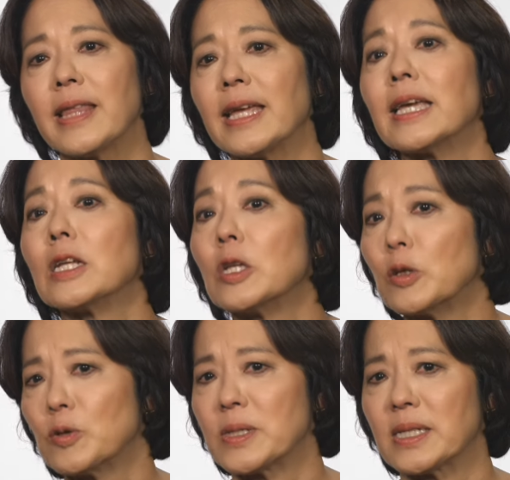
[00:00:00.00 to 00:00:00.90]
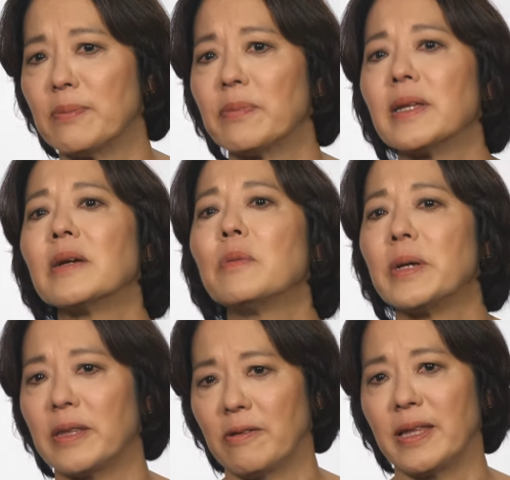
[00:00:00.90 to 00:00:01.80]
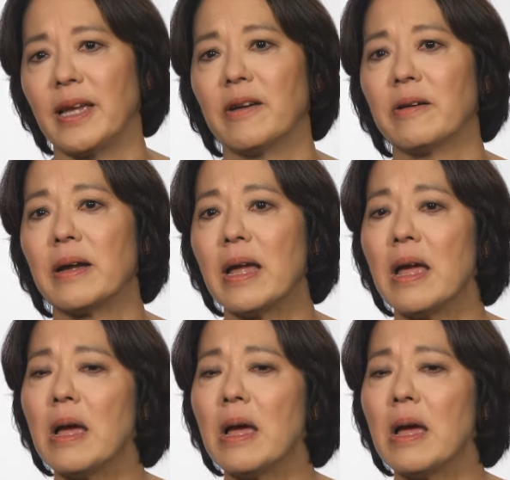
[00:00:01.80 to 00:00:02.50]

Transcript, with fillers: they can learn something when they're there.